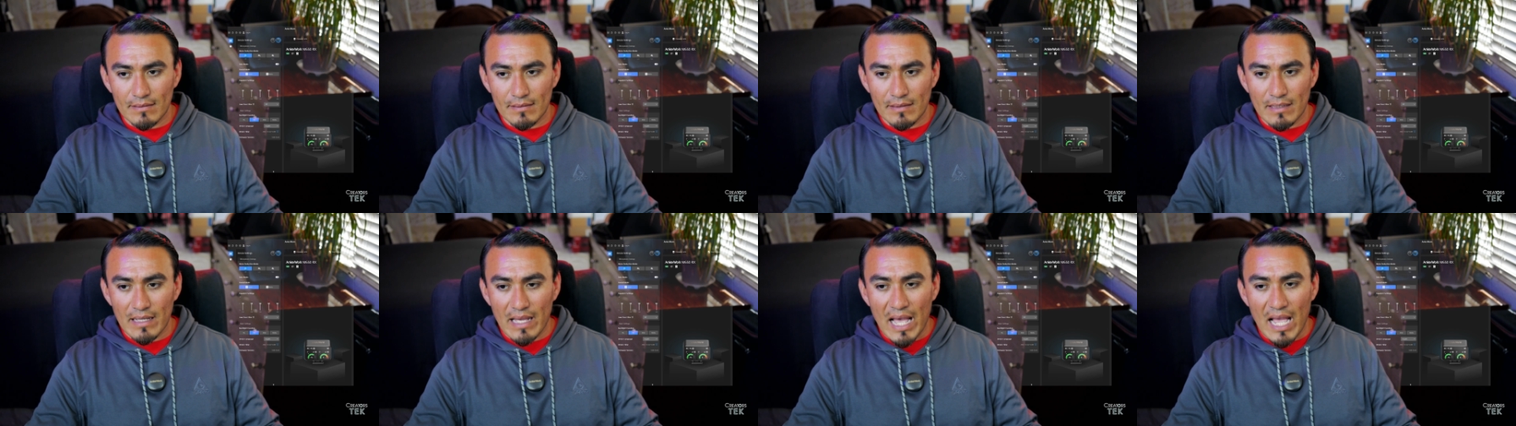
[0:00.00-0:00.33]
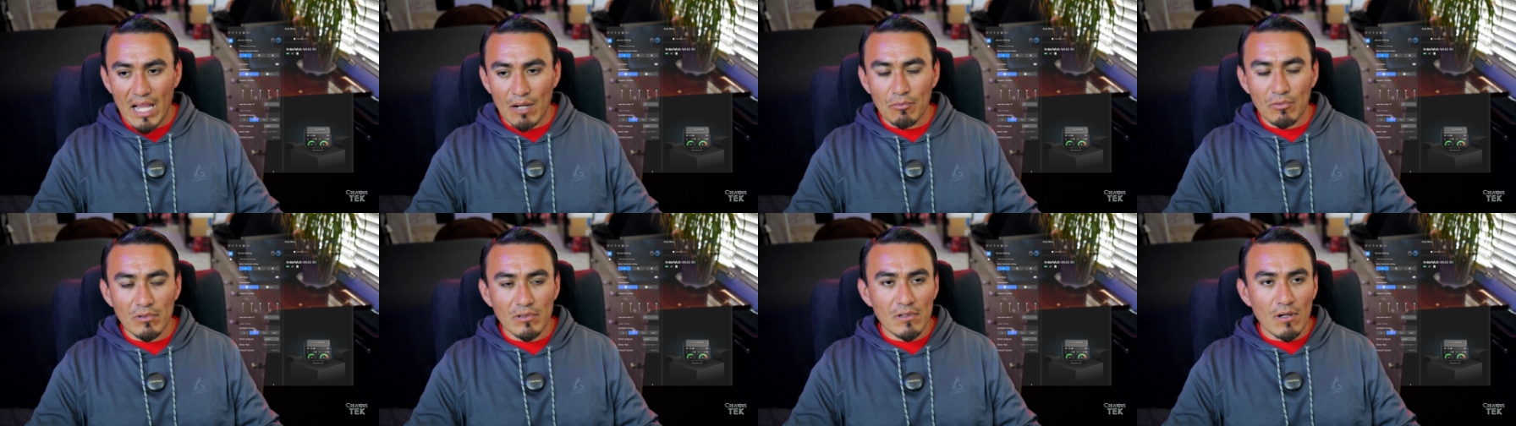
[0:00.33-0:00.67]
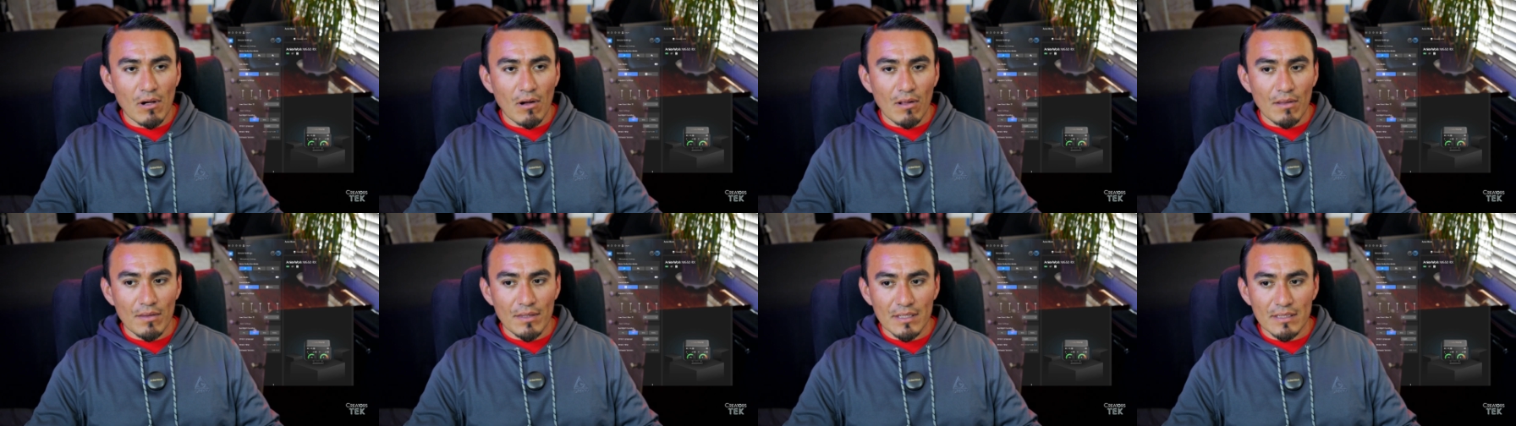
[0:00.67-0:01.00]
I will
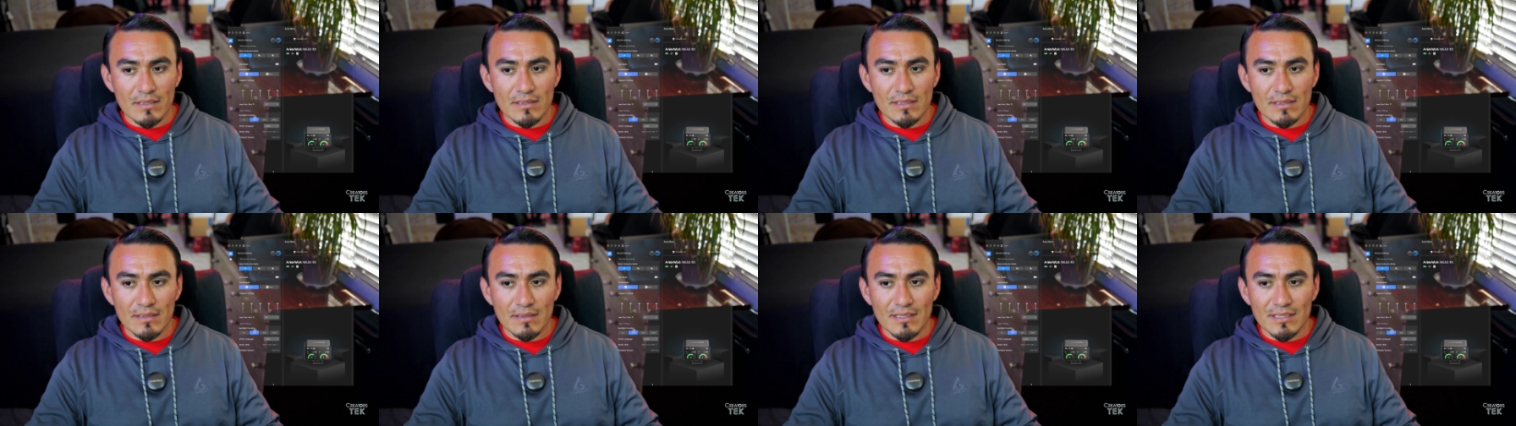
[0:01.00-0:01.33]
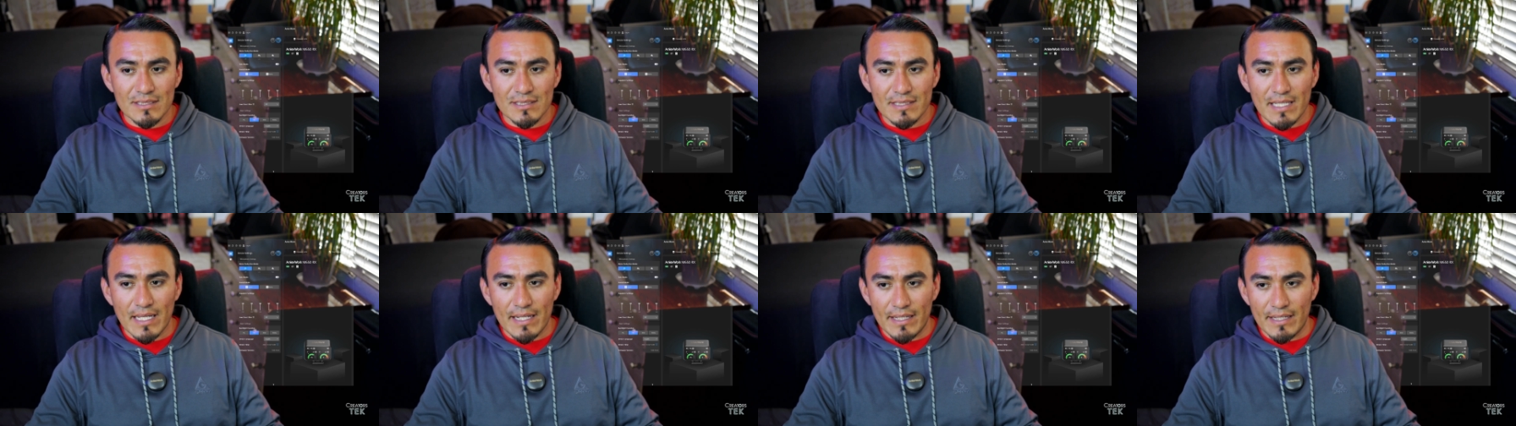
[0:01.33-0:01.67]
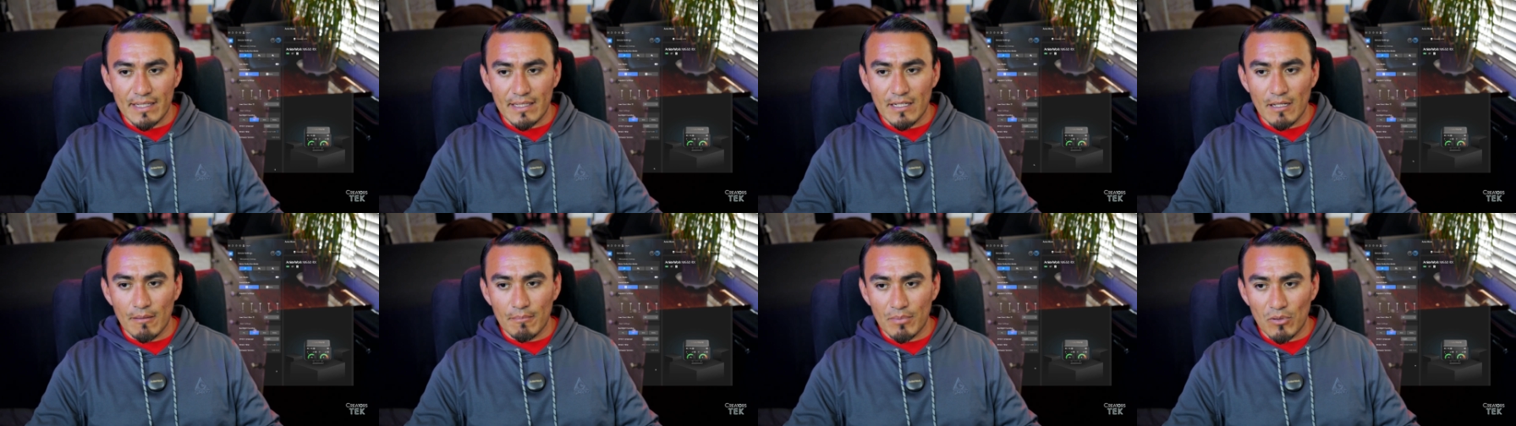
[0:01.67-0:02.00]
call this the setting
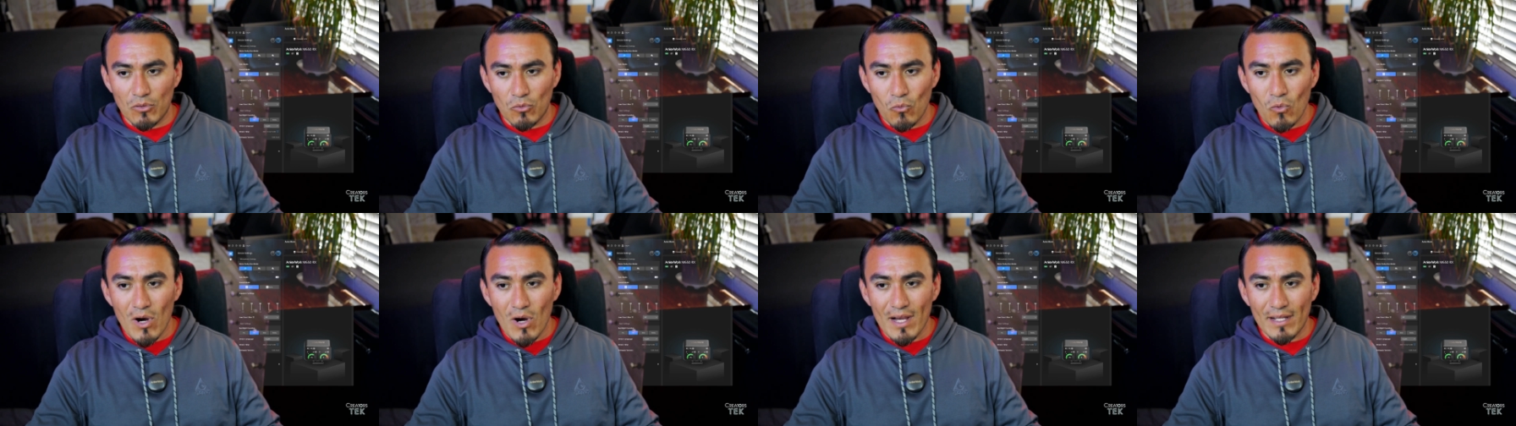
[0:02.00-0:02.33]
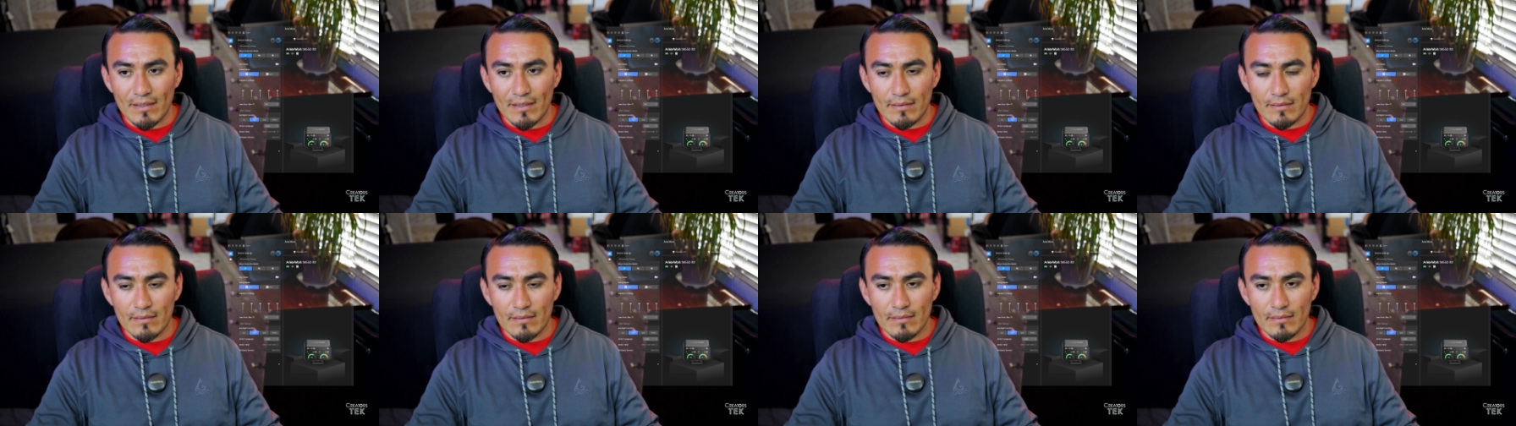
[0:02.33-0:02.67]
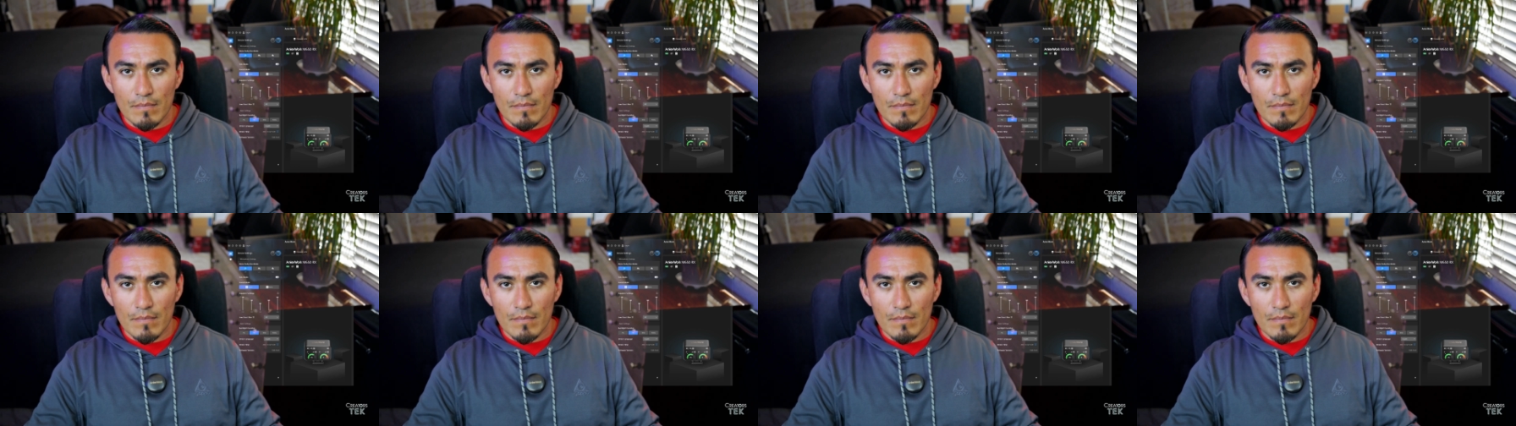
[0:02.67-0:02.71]
number one.